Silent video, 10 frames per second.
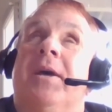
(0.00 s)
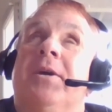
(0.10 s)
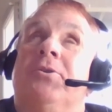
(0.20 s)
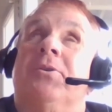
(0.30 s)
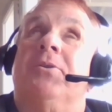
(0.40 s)

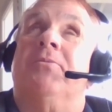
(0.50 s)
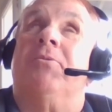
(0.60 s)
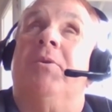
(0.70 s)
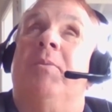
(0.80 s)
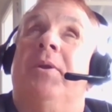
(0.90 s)
adjunctive
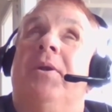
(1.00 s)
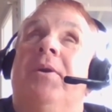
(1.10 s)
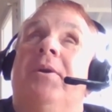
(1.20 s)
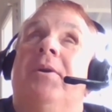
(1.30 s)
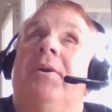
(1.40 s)
treatment
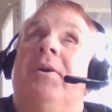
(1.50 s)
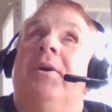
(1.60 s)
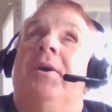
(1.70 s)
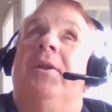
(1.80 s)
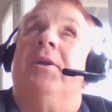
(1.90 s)
in